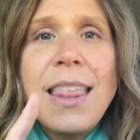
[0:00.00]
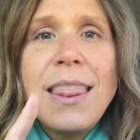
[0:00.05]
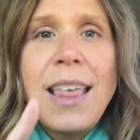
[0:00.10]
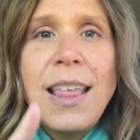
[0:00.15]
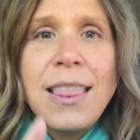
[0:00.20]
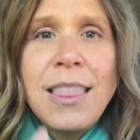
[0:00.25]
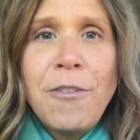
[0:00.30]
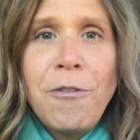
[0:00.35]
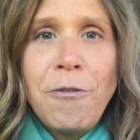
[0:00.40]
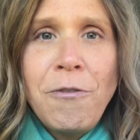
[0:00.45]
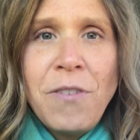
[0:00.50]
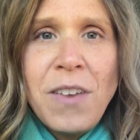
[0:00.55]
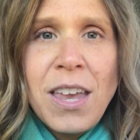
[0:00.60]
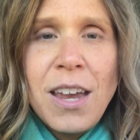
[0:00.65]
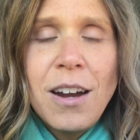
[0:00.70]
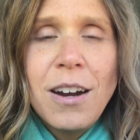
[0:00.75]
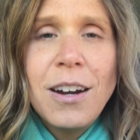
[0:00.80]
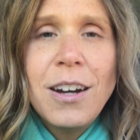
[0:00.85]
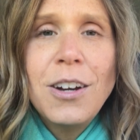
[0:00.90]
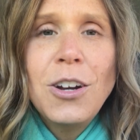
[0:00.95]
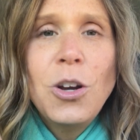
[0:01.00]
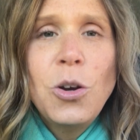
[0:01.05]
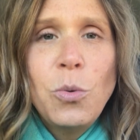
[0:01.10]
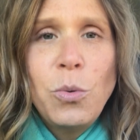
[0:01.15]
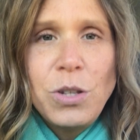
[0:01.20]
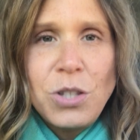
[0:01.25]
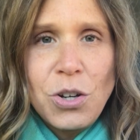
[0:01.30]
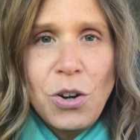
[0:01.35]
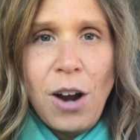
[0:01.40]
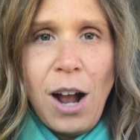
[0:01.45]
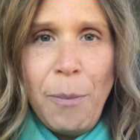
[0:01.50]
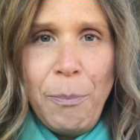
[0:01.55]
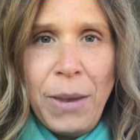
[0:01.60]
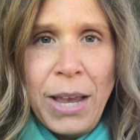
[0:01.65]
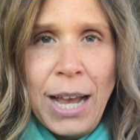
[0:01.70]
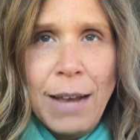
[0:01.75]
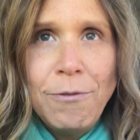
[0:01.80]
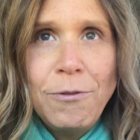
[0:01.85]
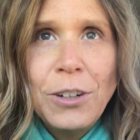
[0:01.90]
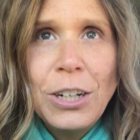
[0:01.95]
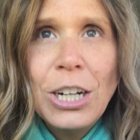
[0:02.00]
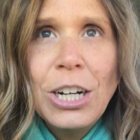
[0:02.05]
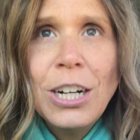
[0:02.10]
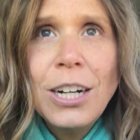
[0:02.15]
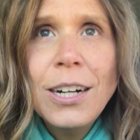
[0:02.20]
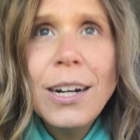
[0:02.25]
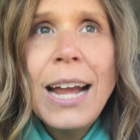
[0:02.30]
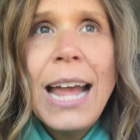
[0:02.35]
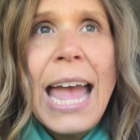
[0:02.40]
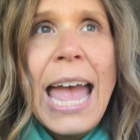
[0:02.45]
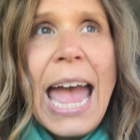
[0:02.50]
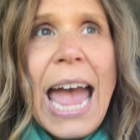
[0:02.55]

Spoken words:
that the fear was cropping up for her,